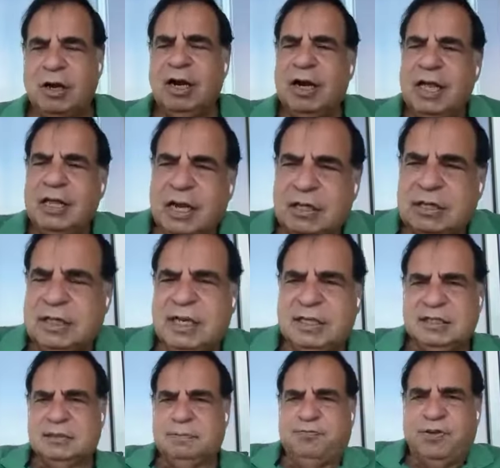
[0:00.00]
let, let,
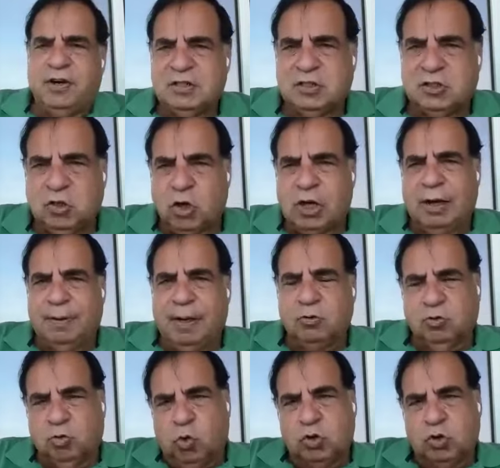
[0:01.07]
let's first talk
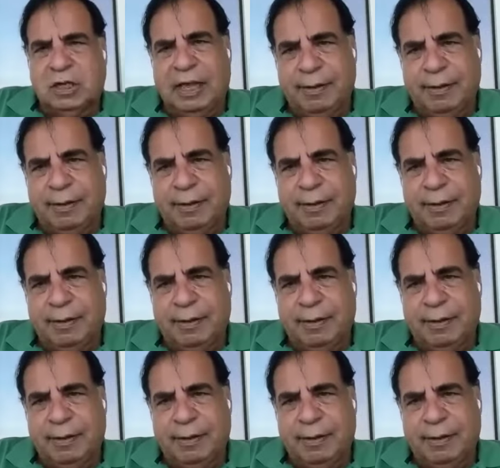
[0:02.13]
about what